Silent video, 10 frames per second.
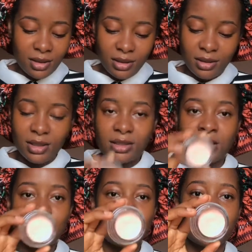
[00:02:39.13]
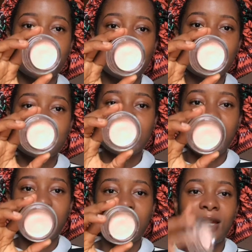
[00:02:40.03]
This is what it looks
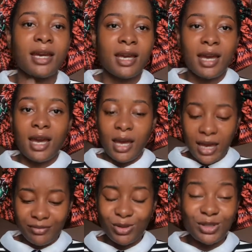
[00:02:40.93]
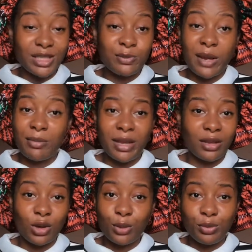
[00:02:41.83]
like. I've used this primer
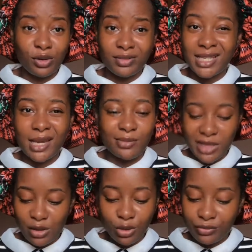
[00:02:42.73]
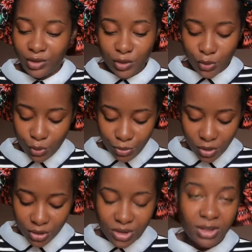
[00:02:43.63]
a couple of times. I love it so
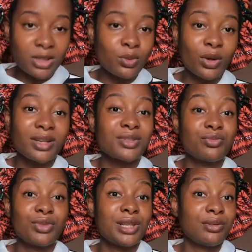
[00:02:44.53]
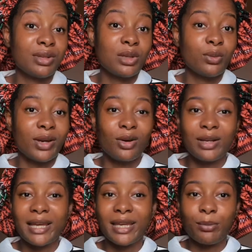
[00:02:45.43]
much. It works really well.
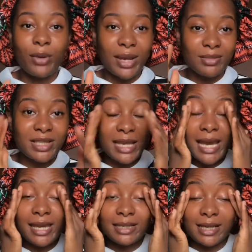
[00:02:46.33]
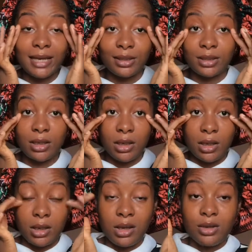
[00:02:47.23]
Like, it primes the eyes and
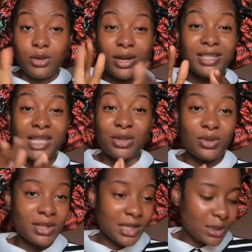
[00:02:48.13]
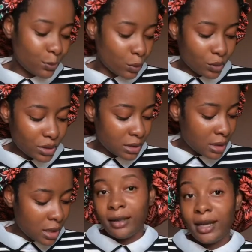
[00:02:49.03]
your eyeshadow stays put.
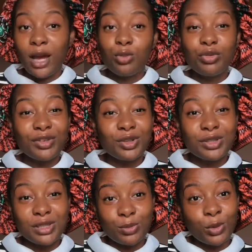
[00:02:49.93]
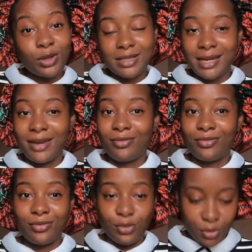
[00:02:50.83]
Now moving on to the products that
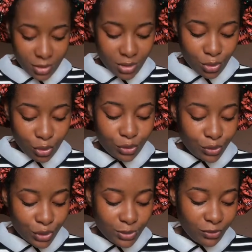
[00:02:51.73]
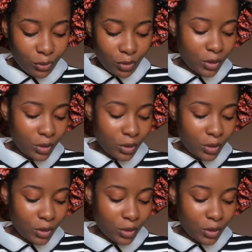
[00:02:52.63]
I've not used before.